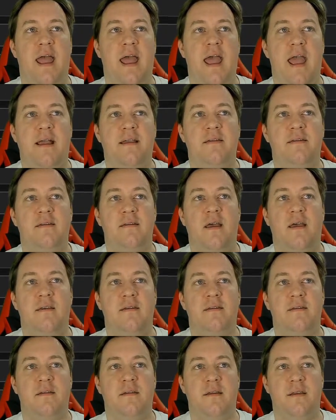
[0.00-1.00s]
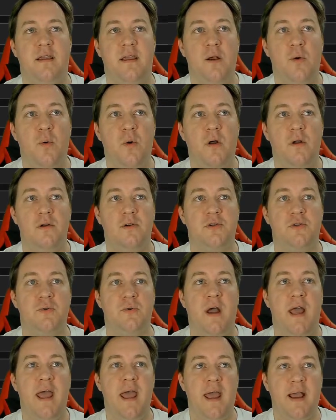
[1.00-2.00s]
x is equal
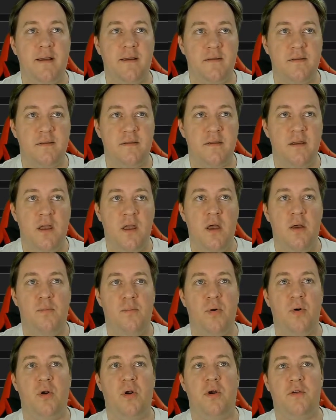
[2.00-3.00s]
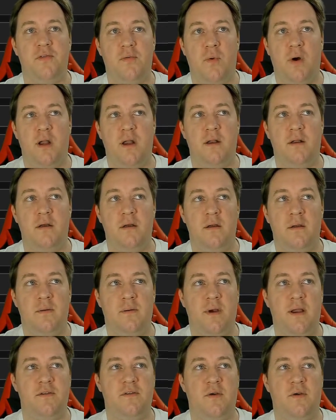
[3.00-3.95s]
to x plus 1, right?